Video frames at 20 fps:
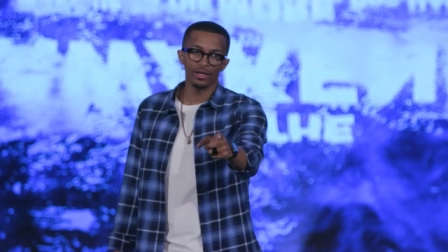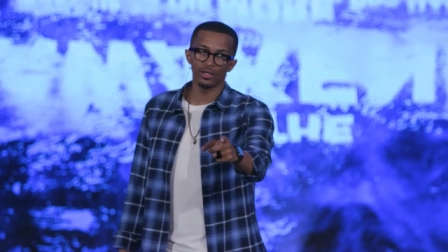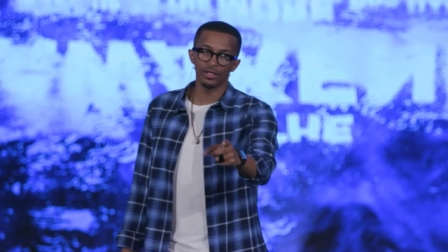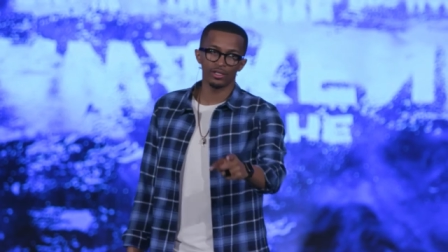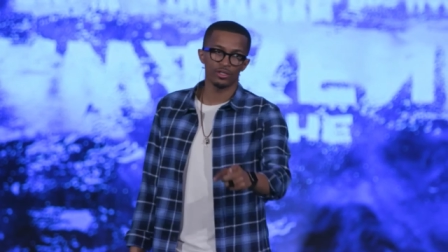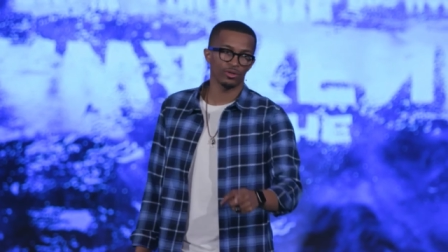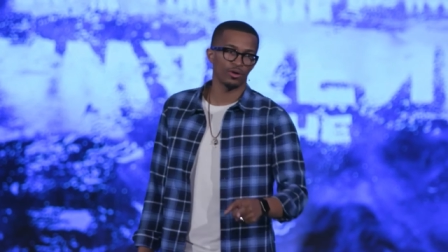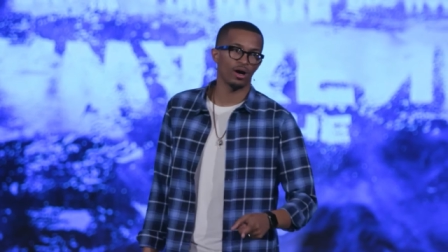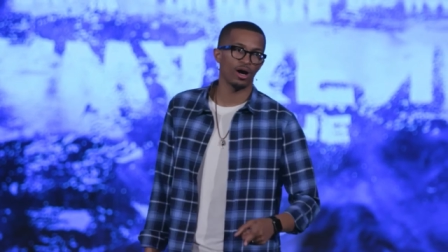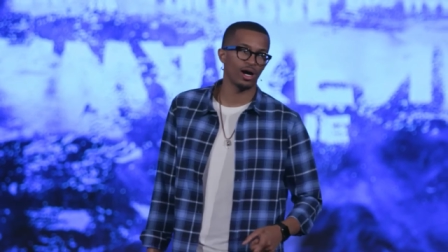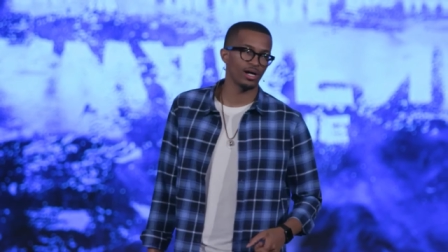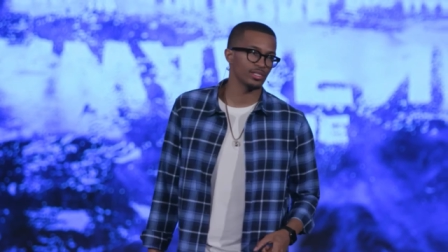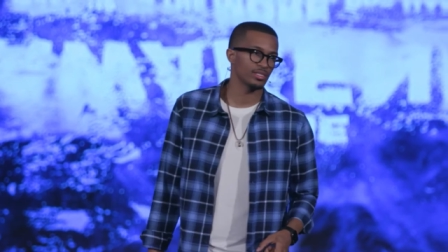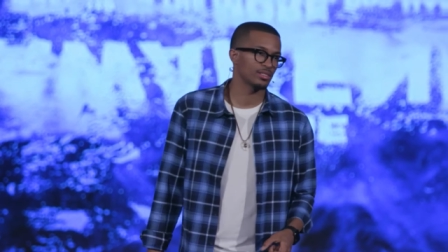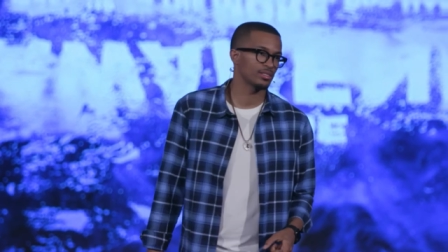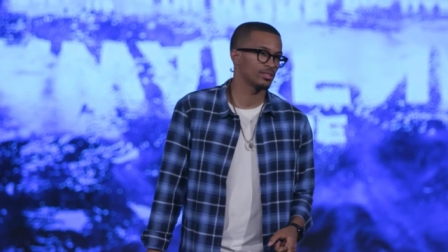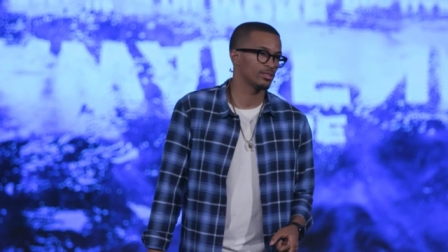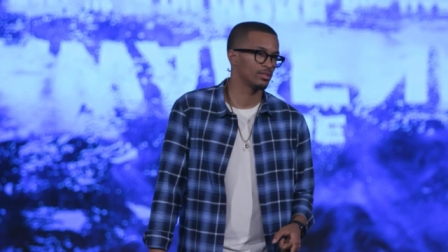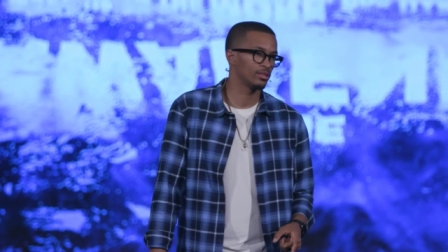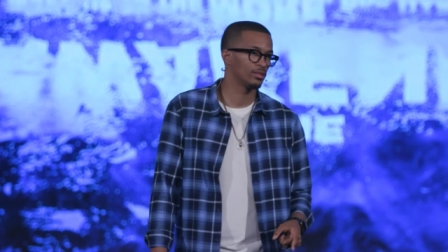on a cross
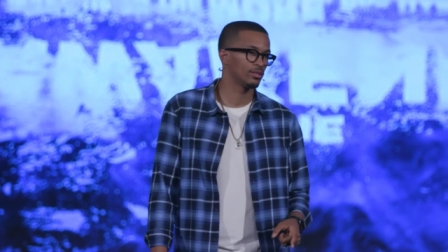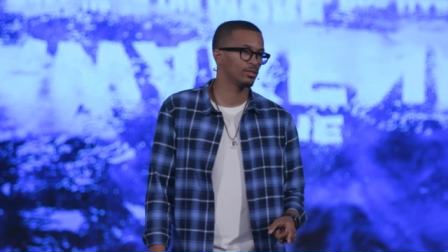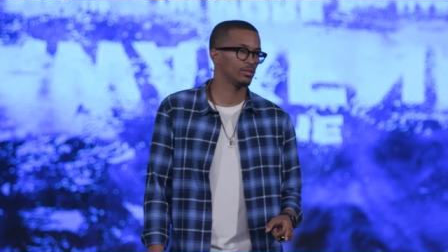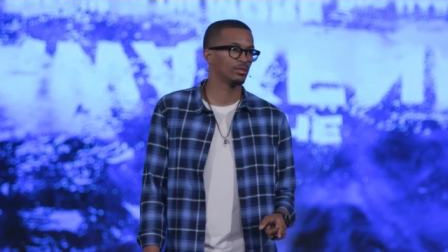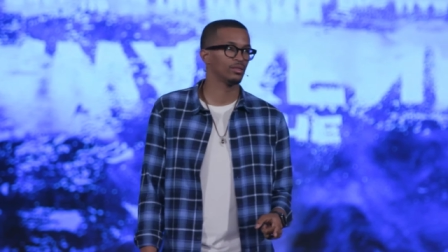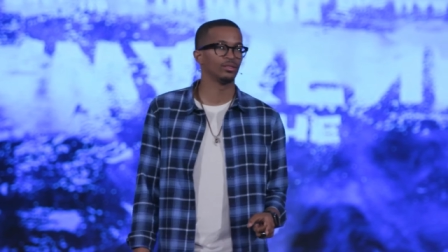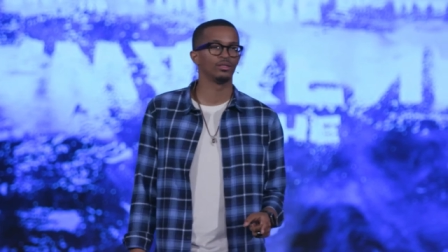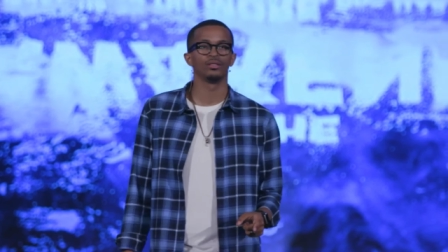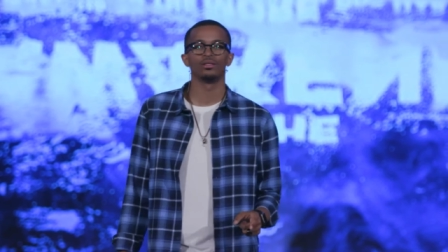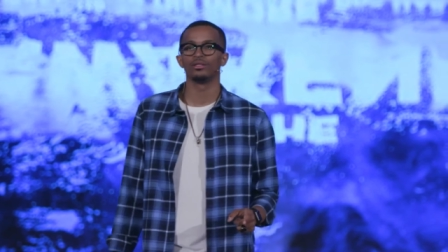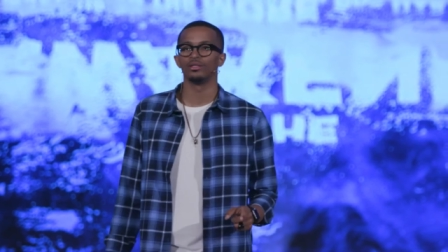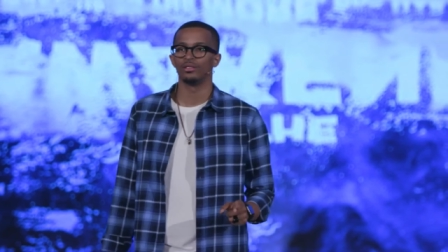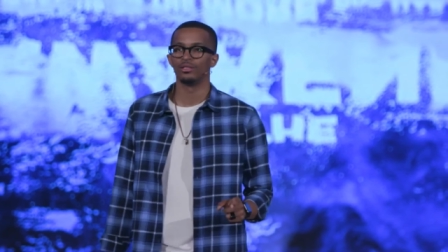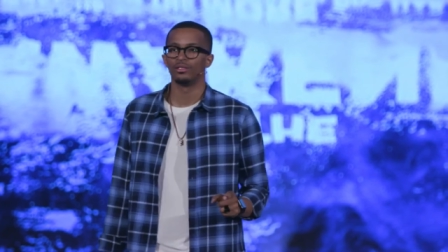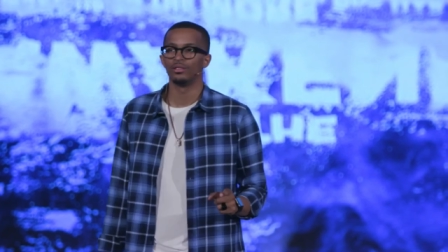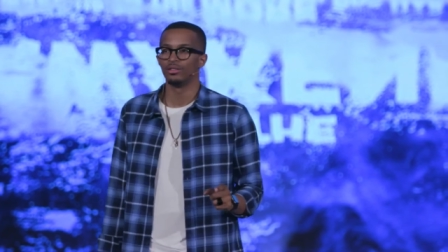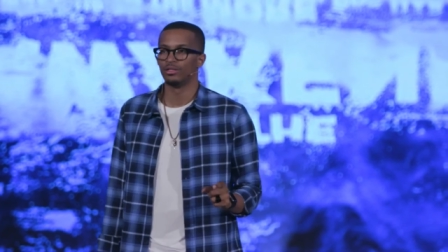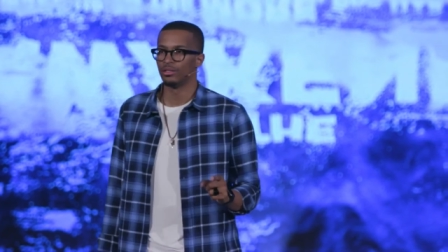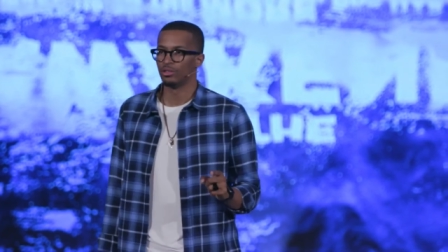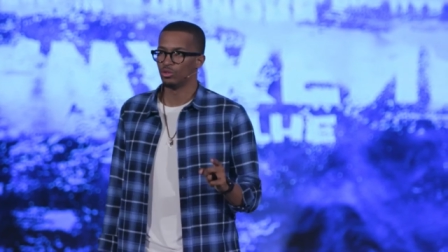
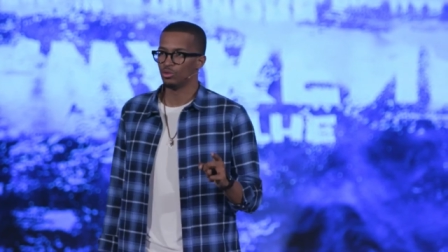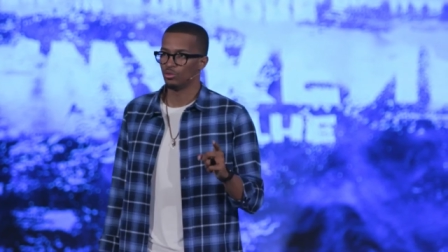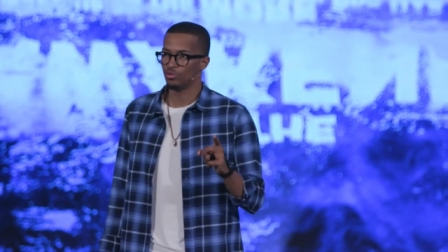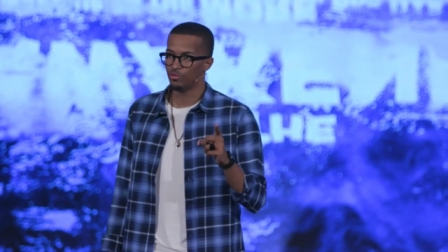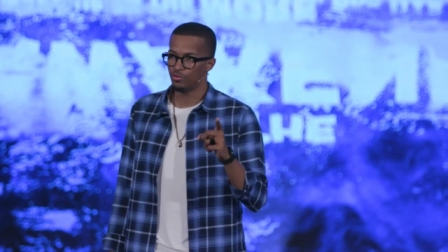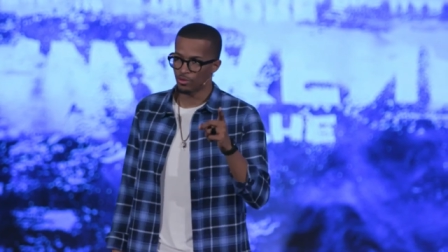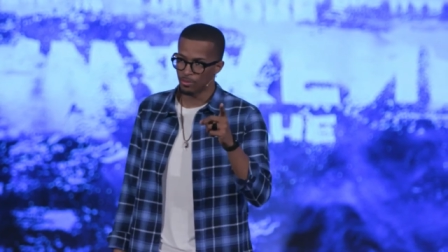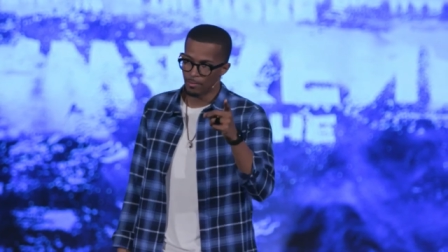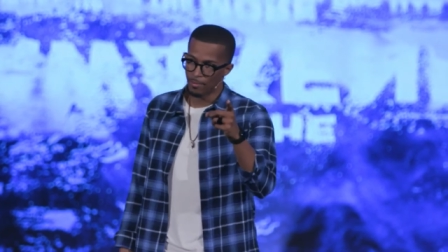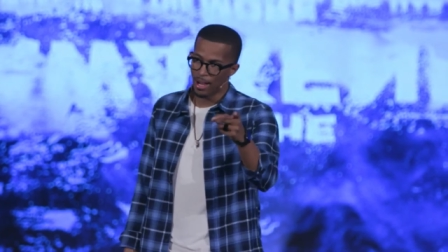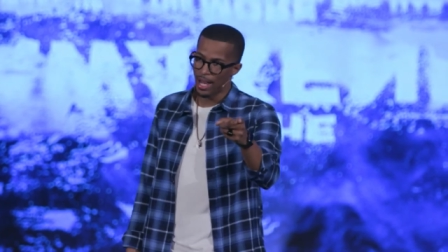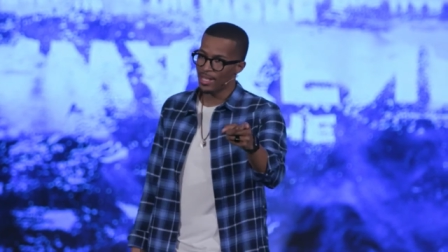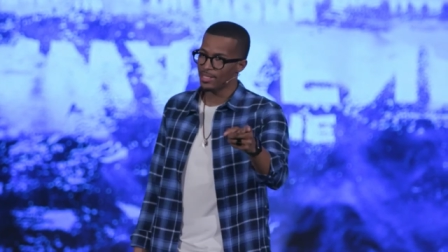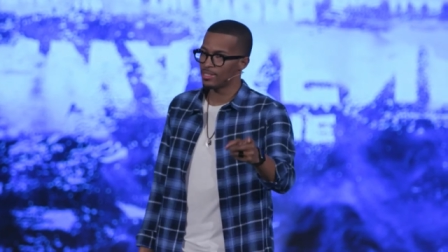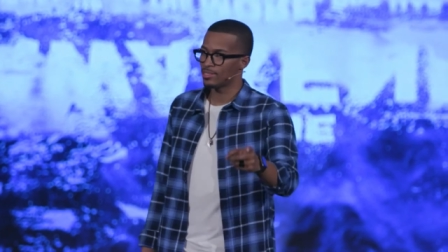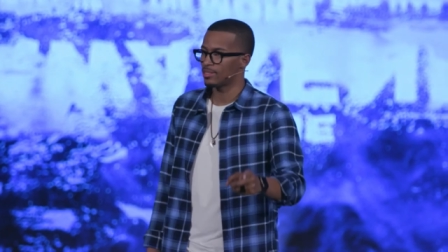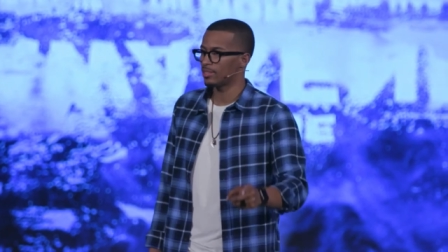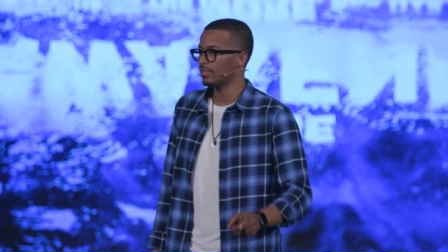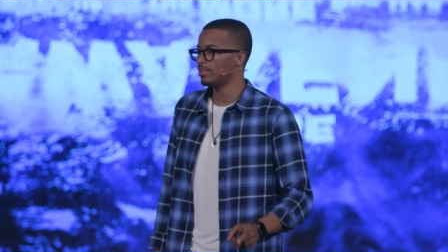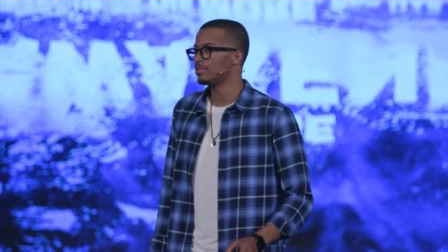for my
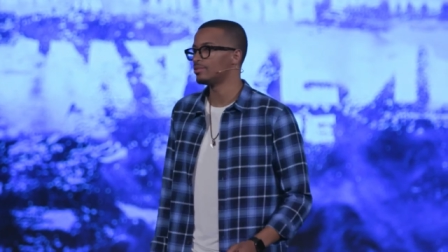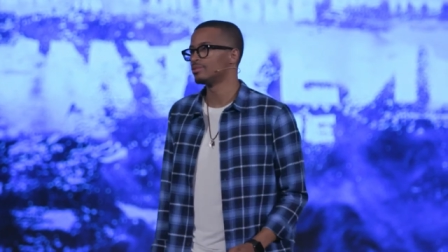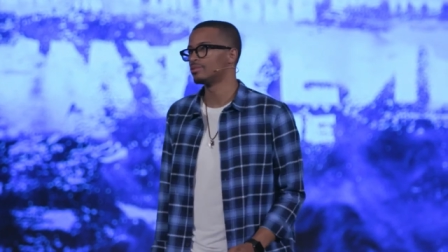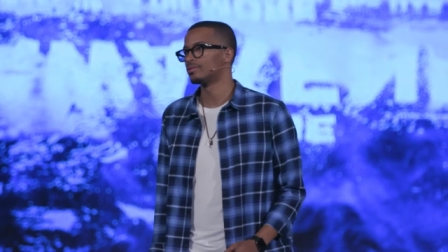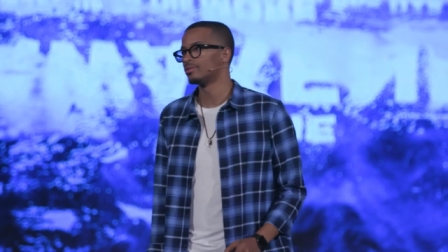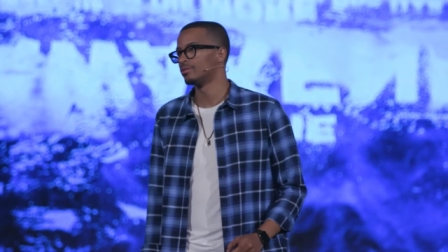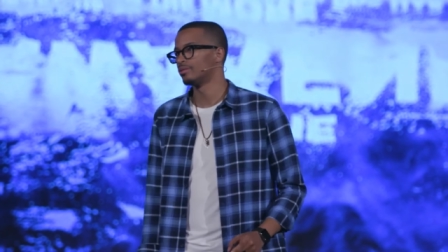sins.